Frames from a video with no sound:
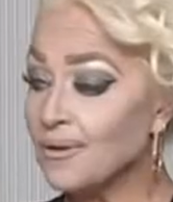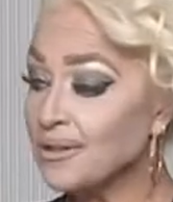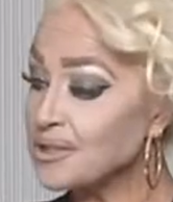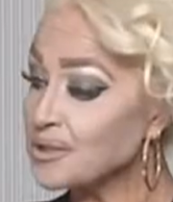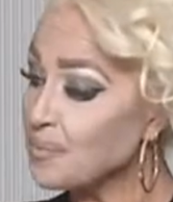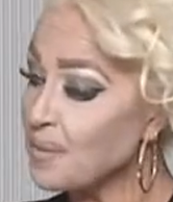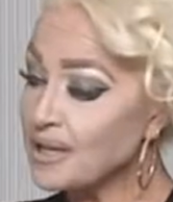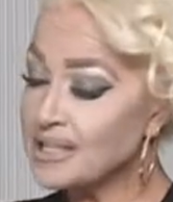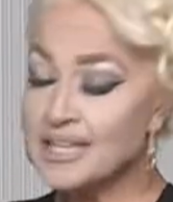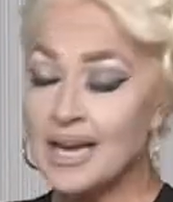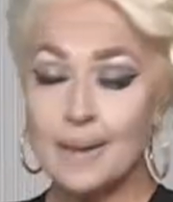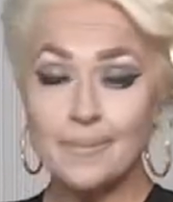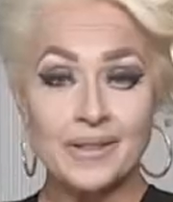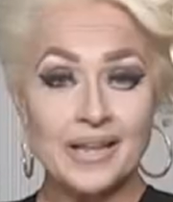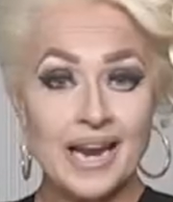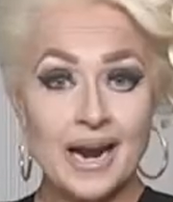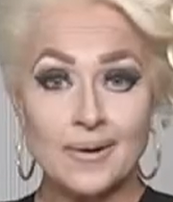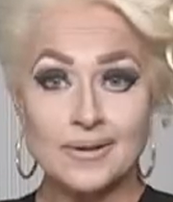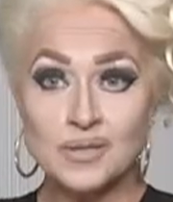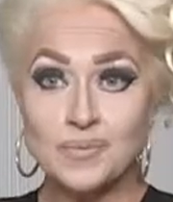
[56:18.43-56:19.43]
There's a big top of
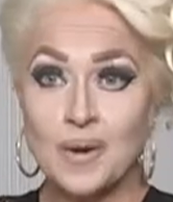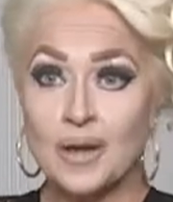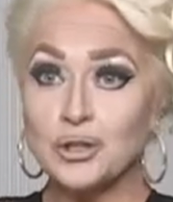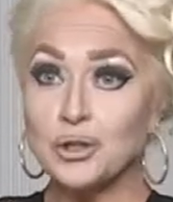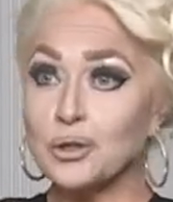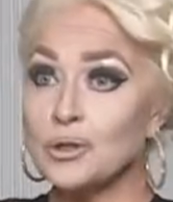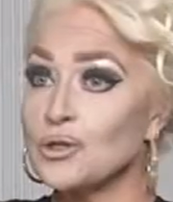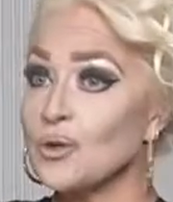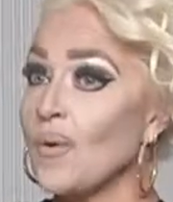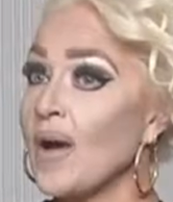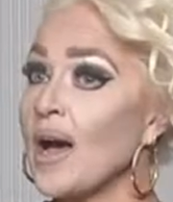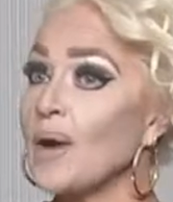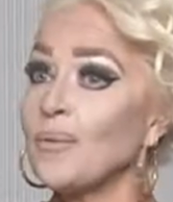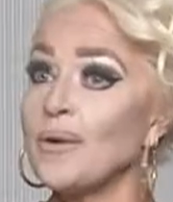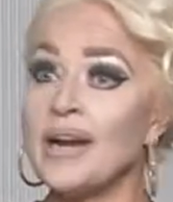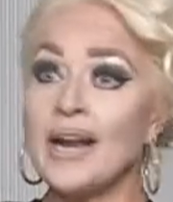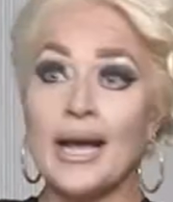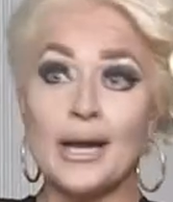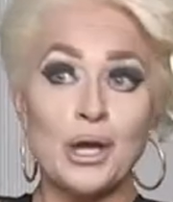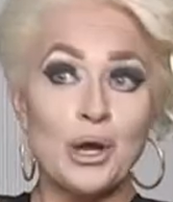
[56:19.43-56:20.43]
the hour special, so I
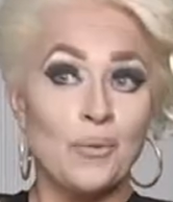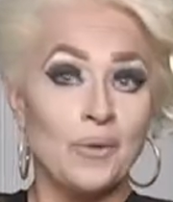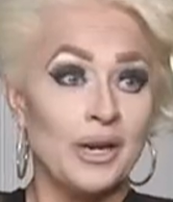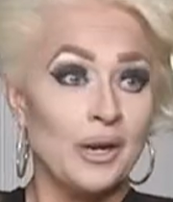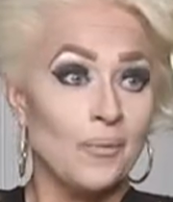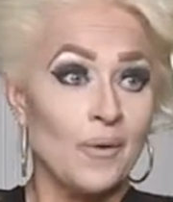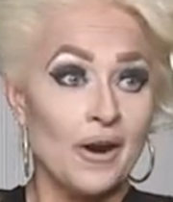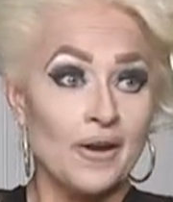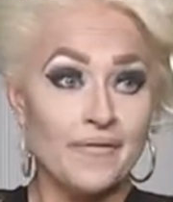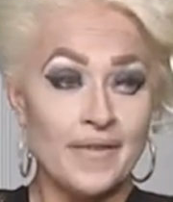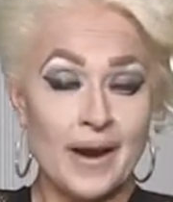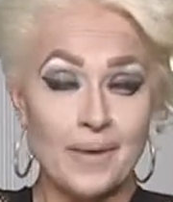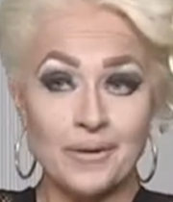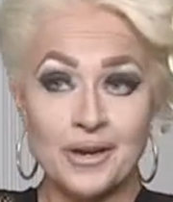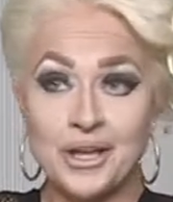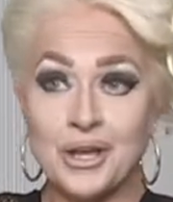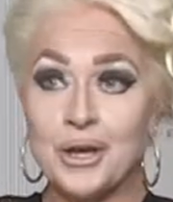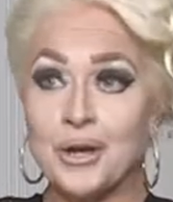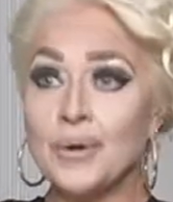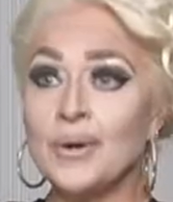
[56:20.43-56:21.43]
would not go anywhere if I were
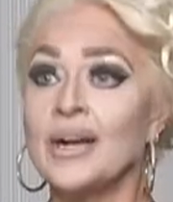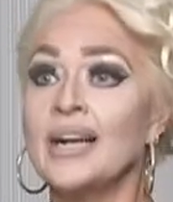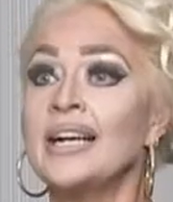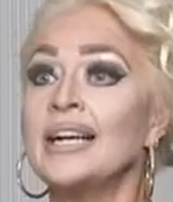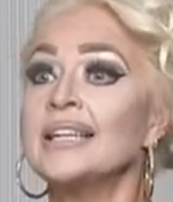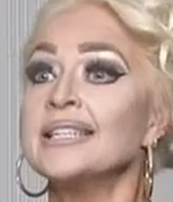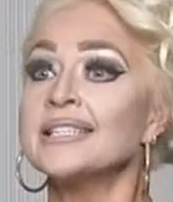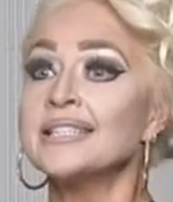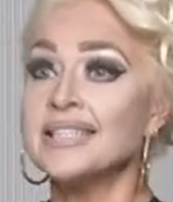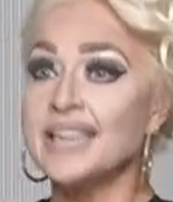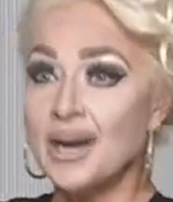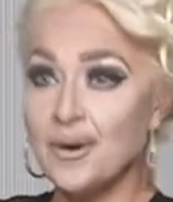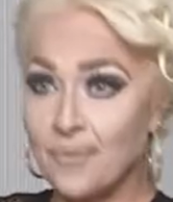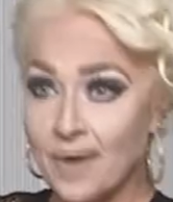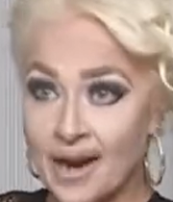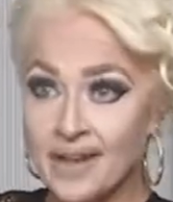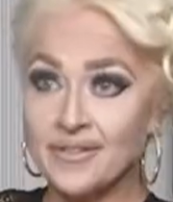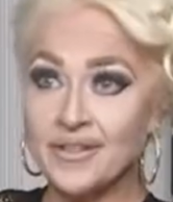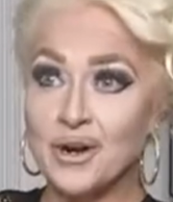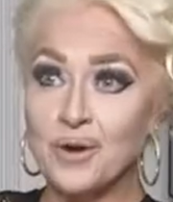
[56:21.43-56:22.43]
you. Stay
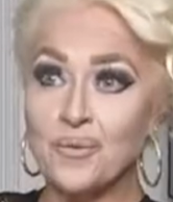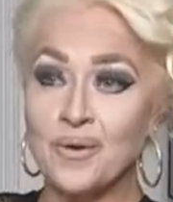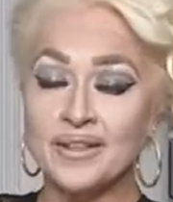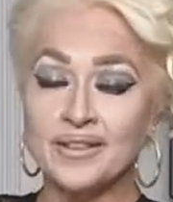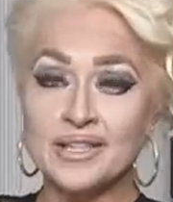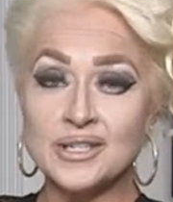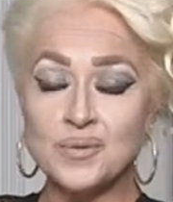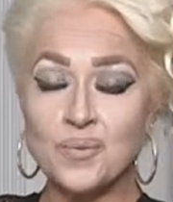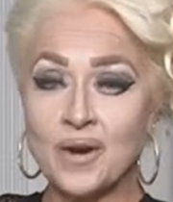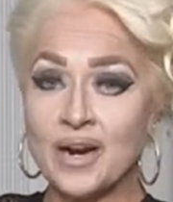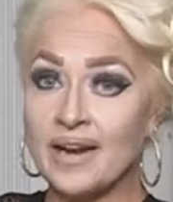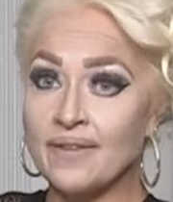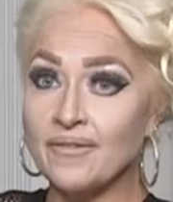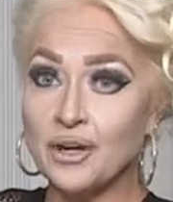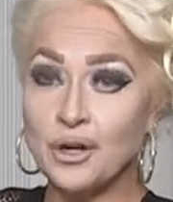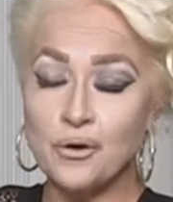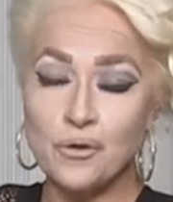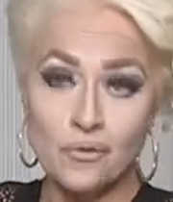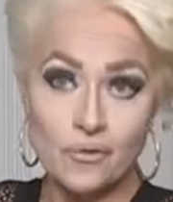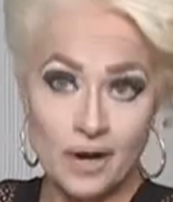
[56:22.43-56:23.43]
right there with us. We're gonna have an
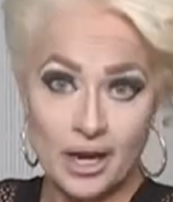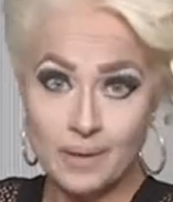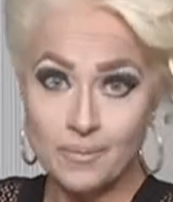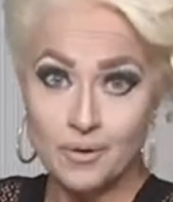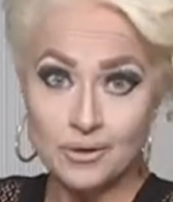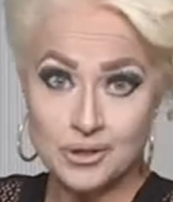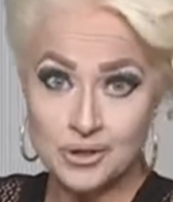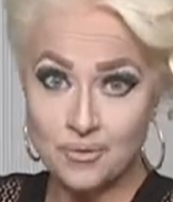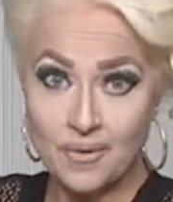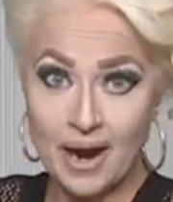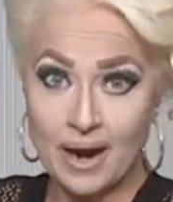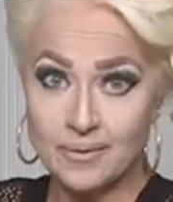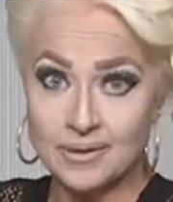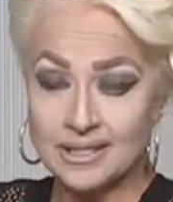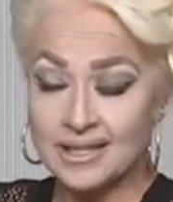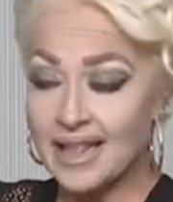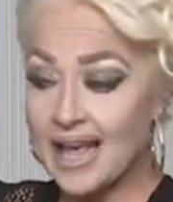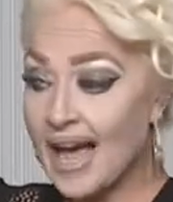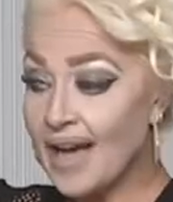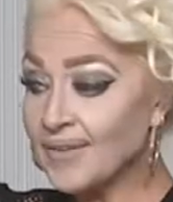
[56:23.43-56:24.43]
incredible 2 hours
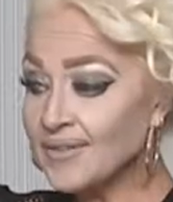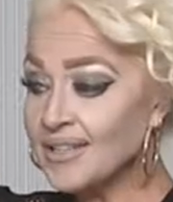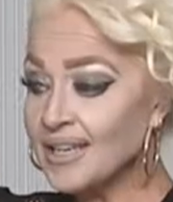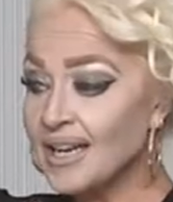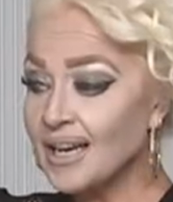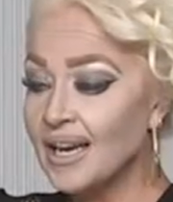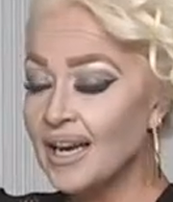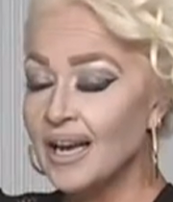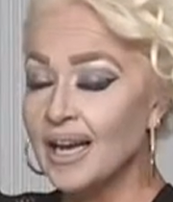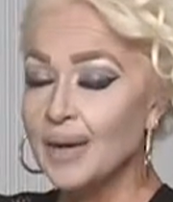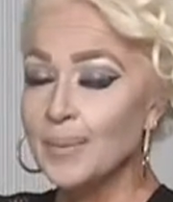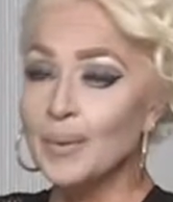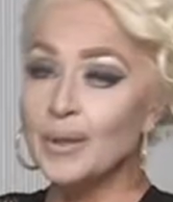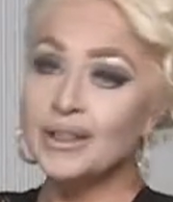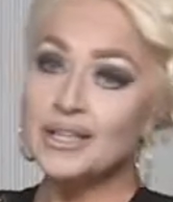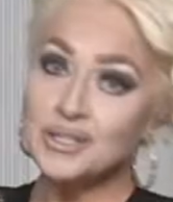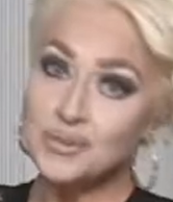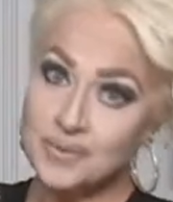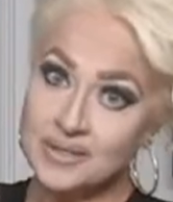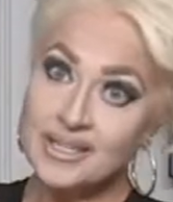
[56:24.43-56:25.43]
left, but
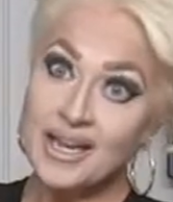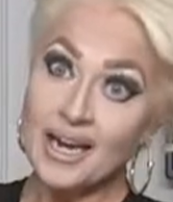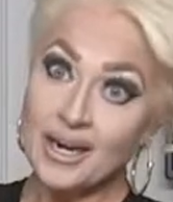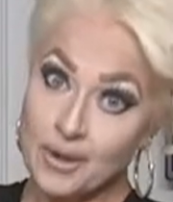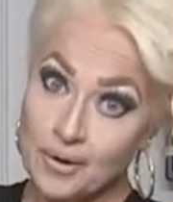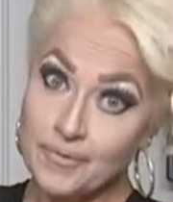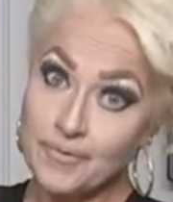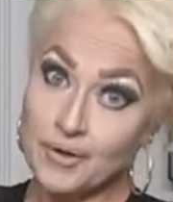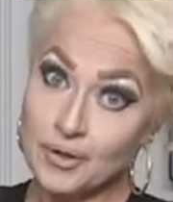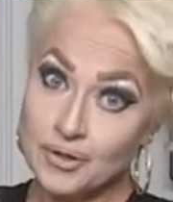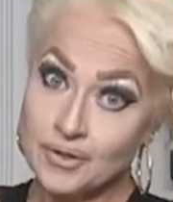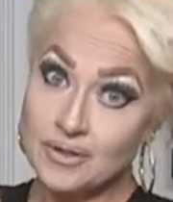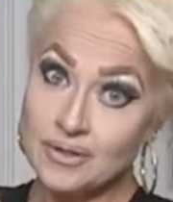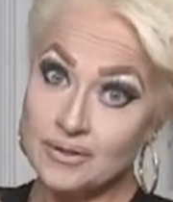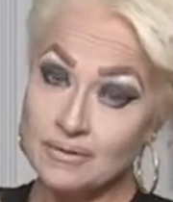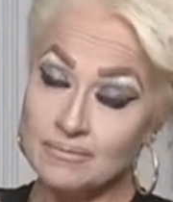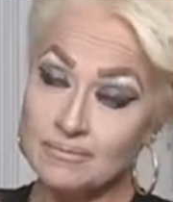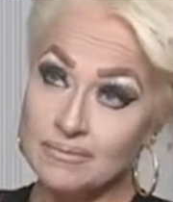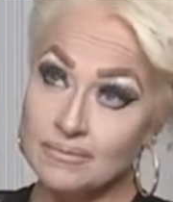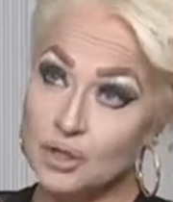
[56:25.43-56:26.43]
this one's gotta go first.
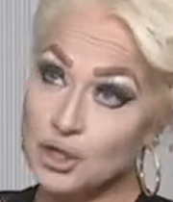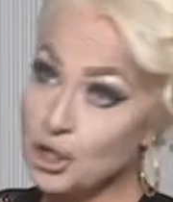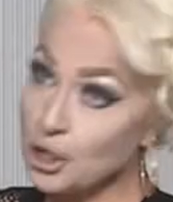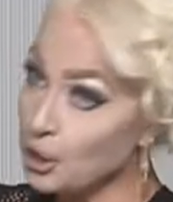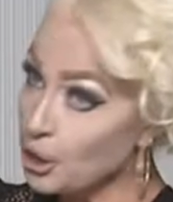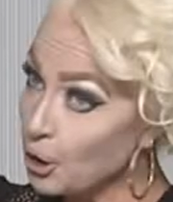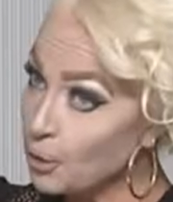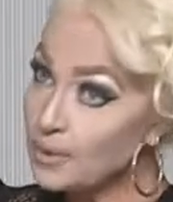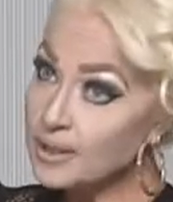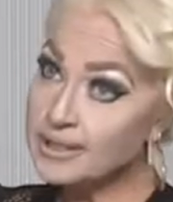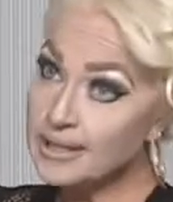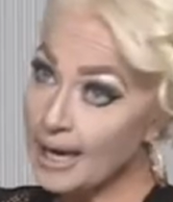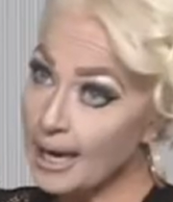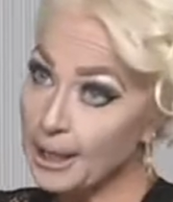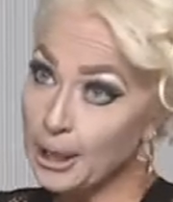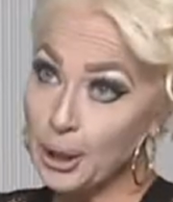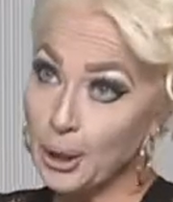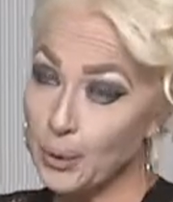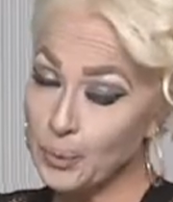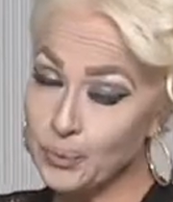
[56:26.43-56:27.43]
You know it's gotta
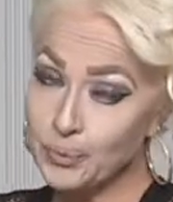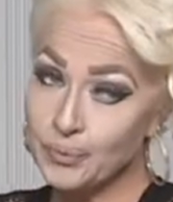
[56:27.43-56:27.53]
go.